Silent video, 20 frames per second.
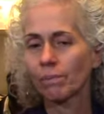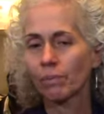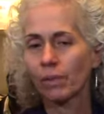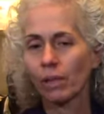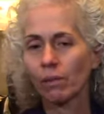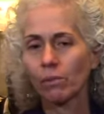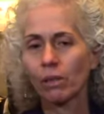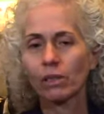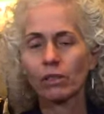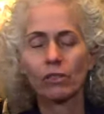
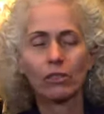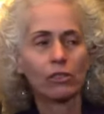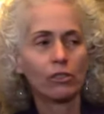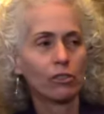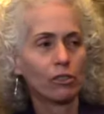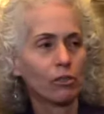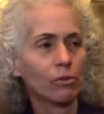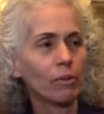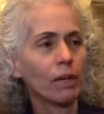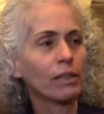whether
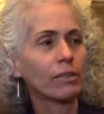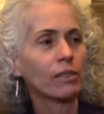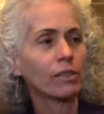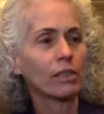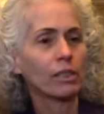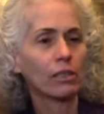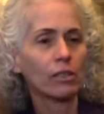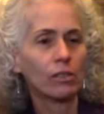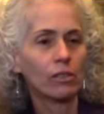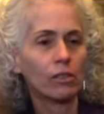it's your
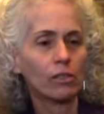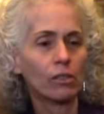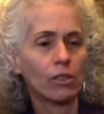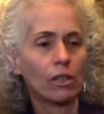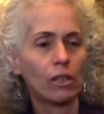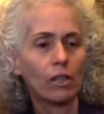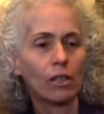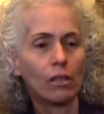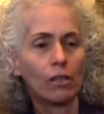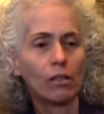residents
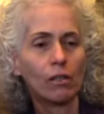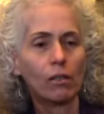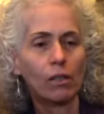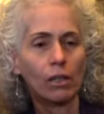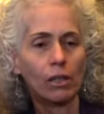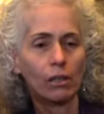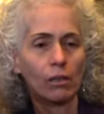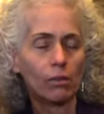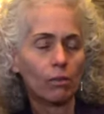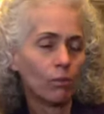
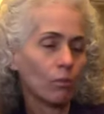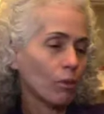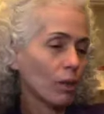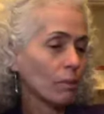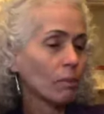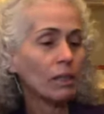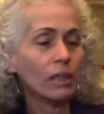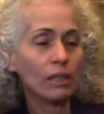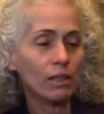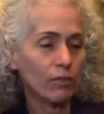or
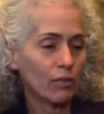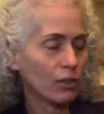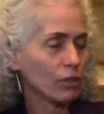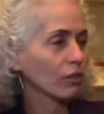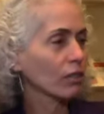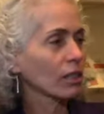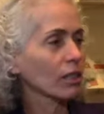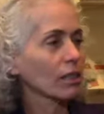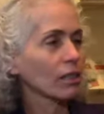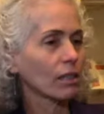women if
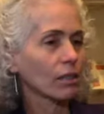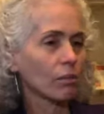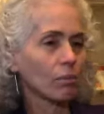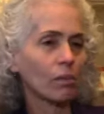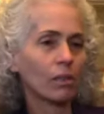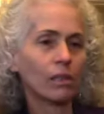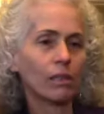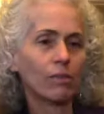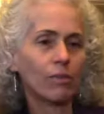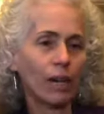you're dealing
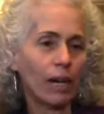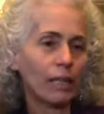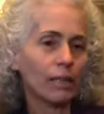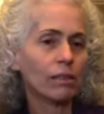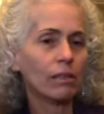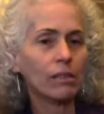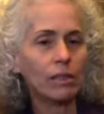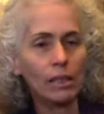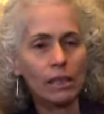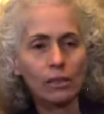with
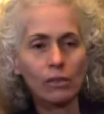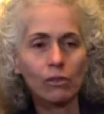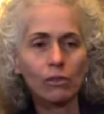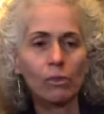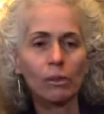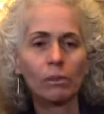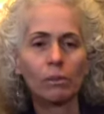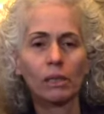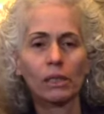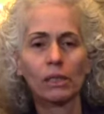violence against
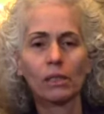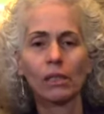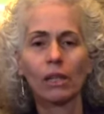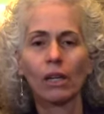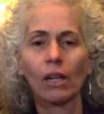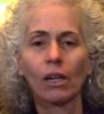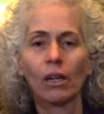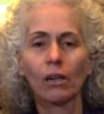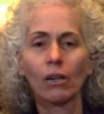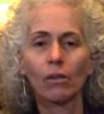women,
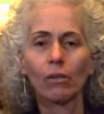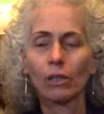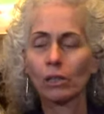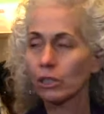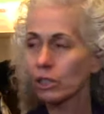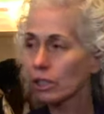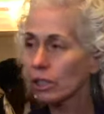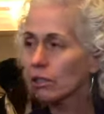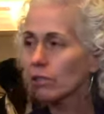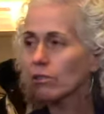or
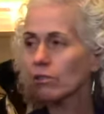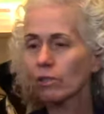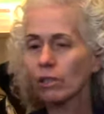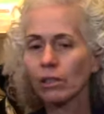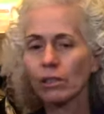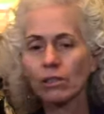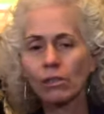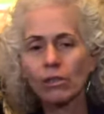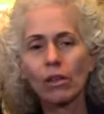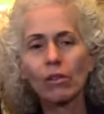
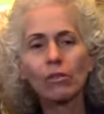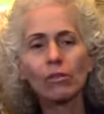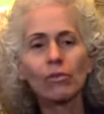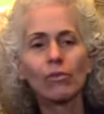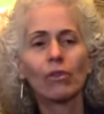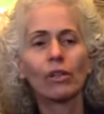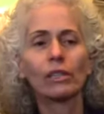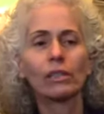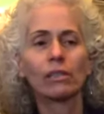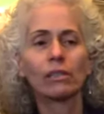children, those
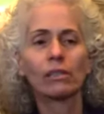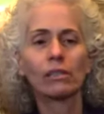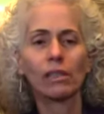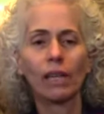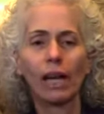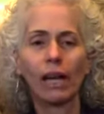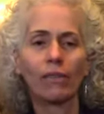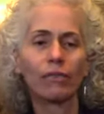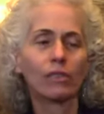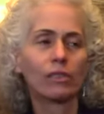voices
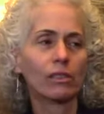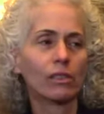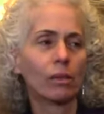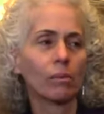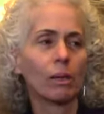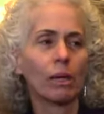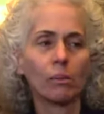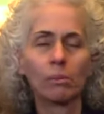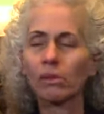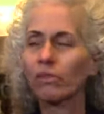have to
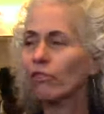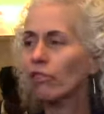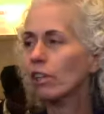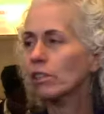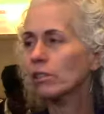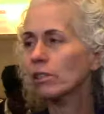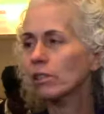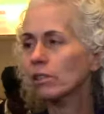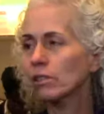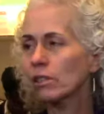somehow be
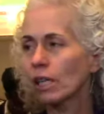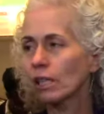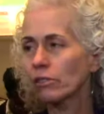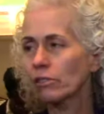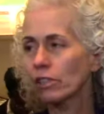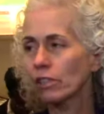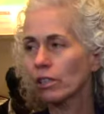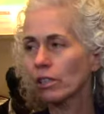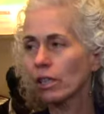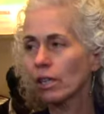front and
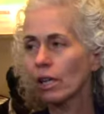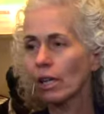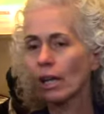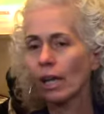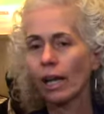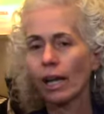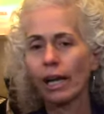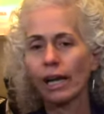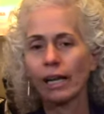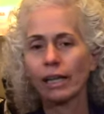center.
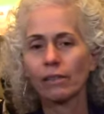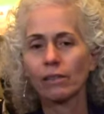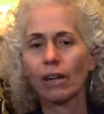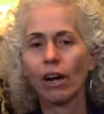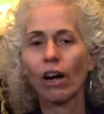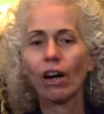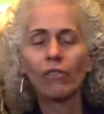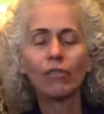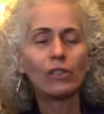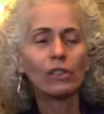And
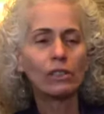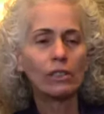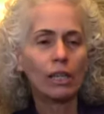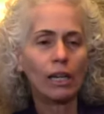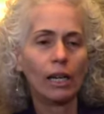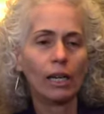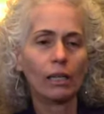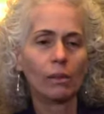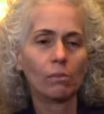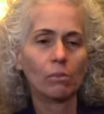
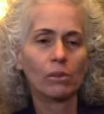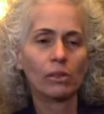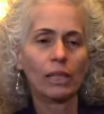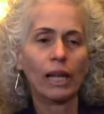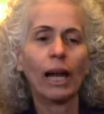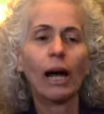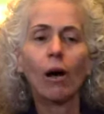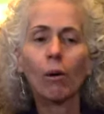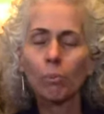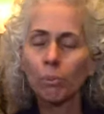oftentimes
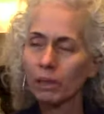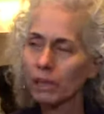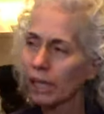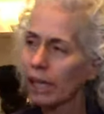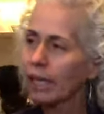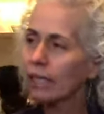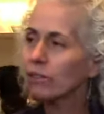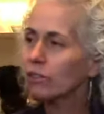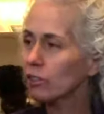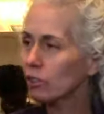the helping
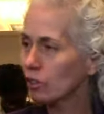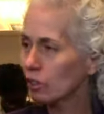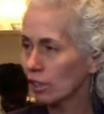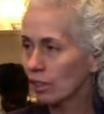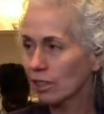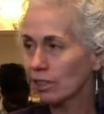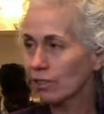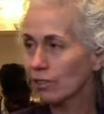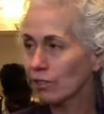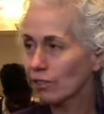
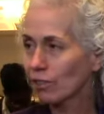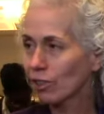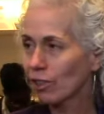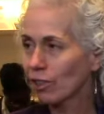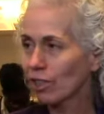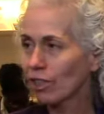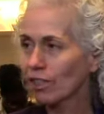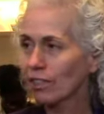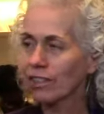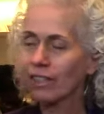agencies,
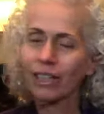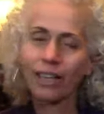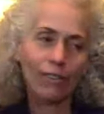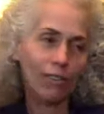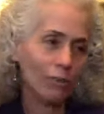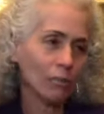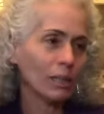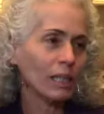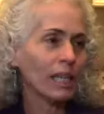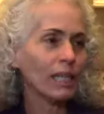the
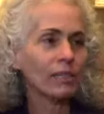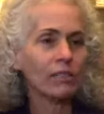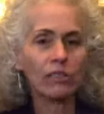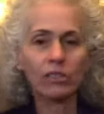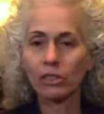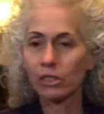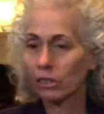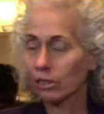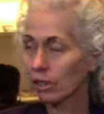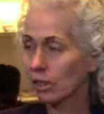government
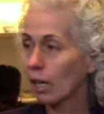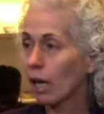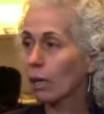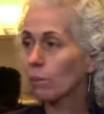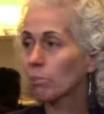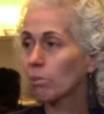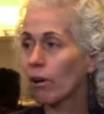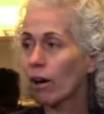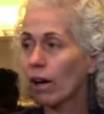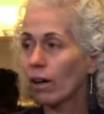agencies, the
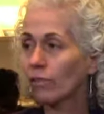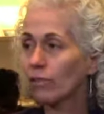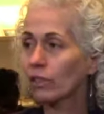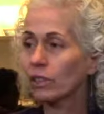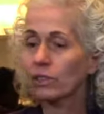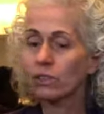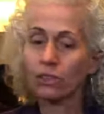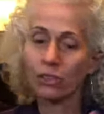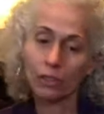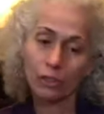
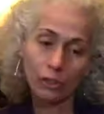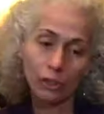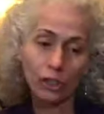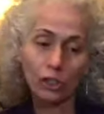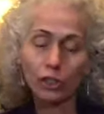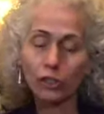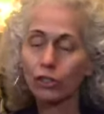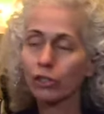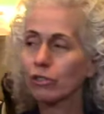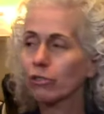nonprofits, the
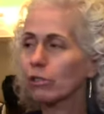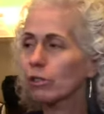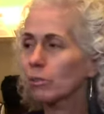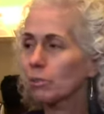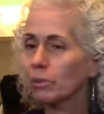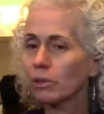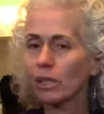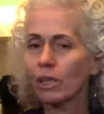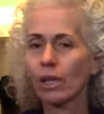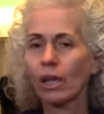church
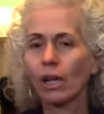groups,